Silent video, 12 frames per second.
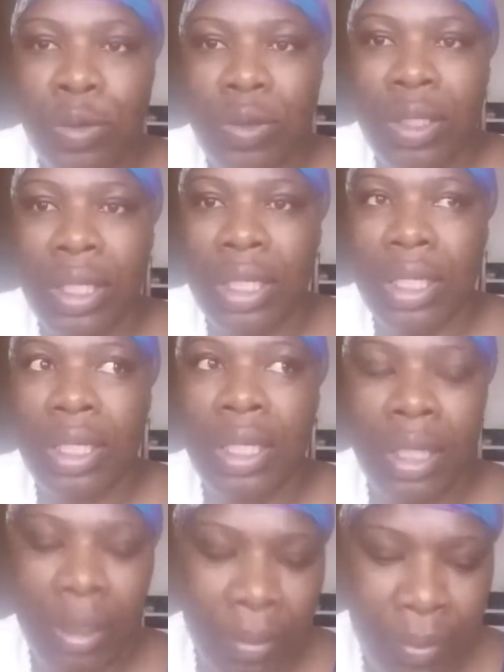today
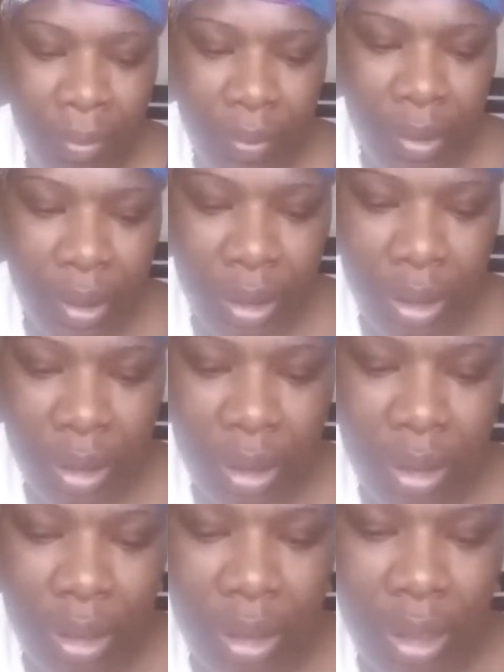um,
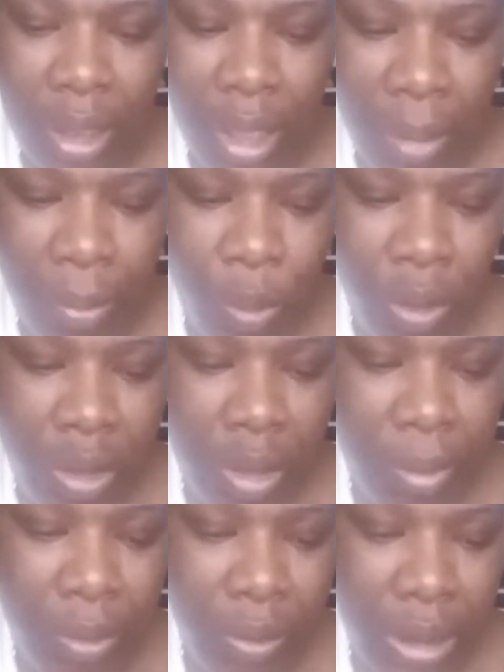i'm going
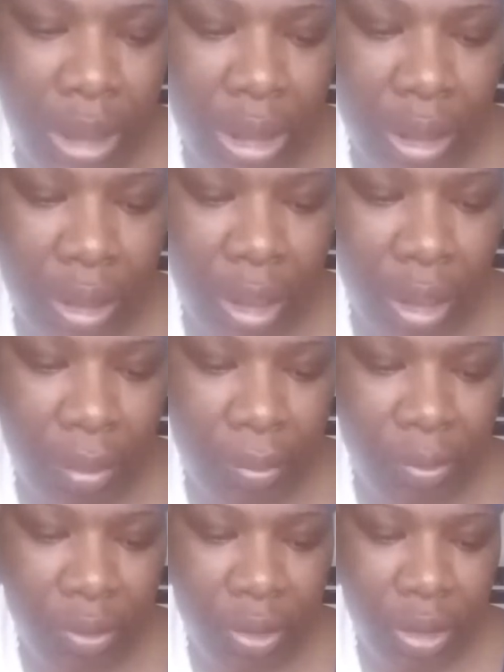to be reading
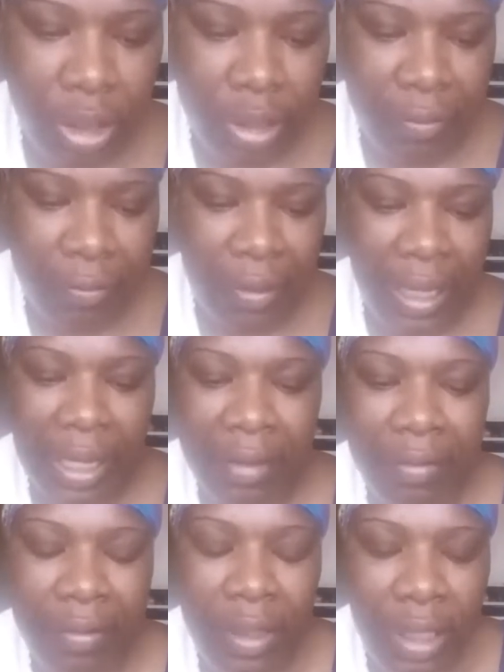psalms
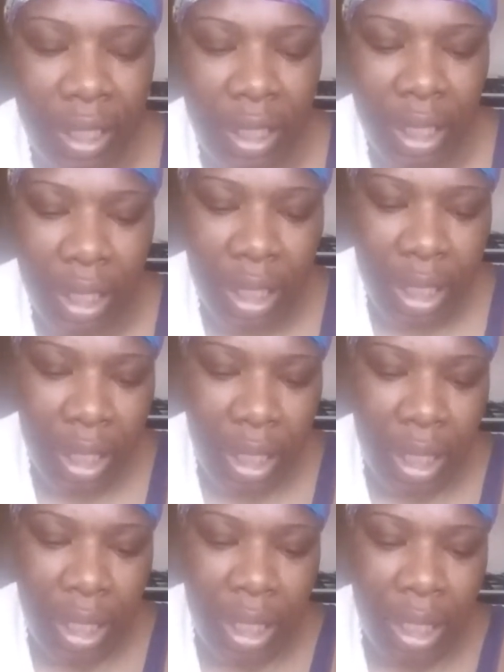35
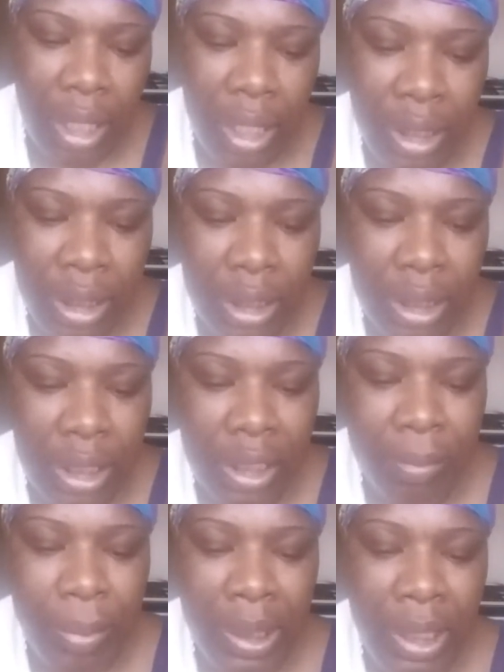and it
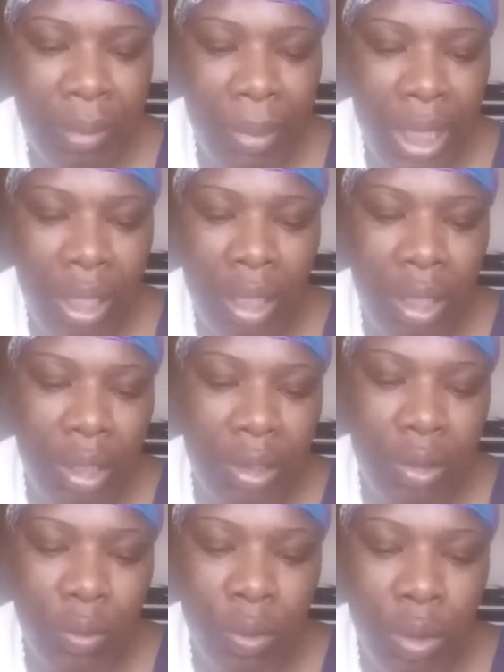says plead my
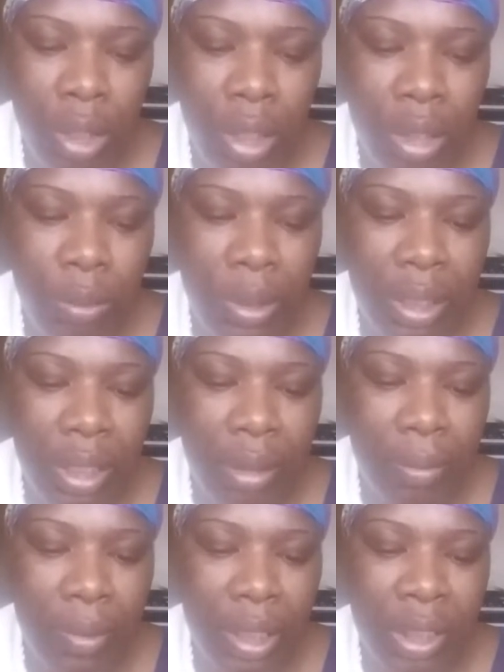cause o lord with
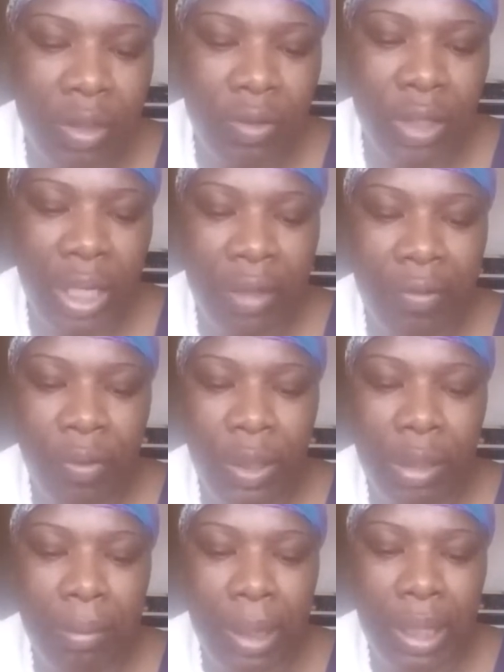them that strive
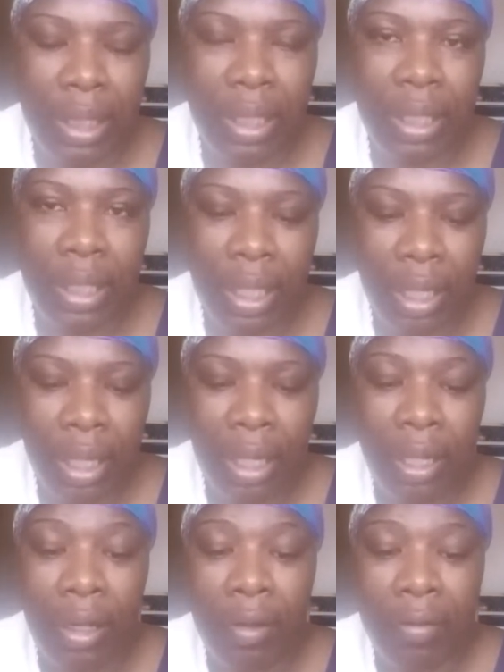with me
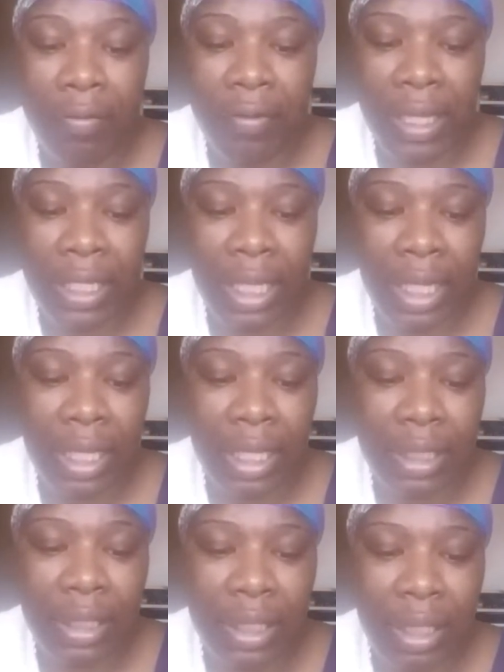fight
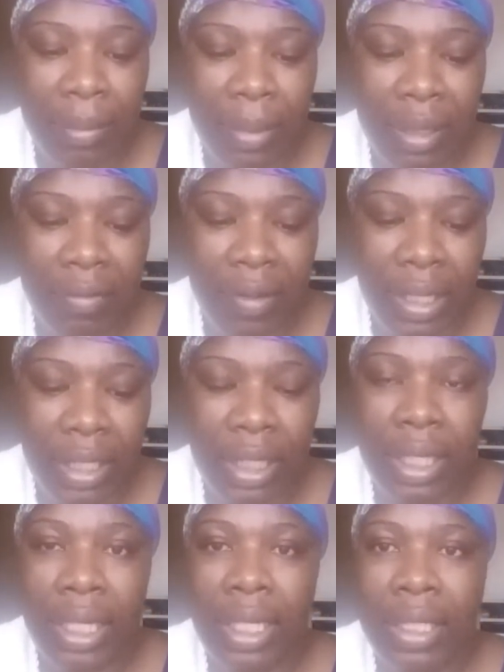against them that fight
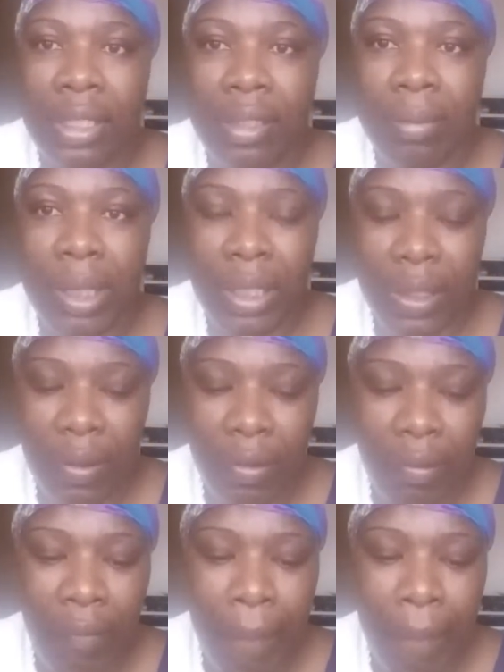against me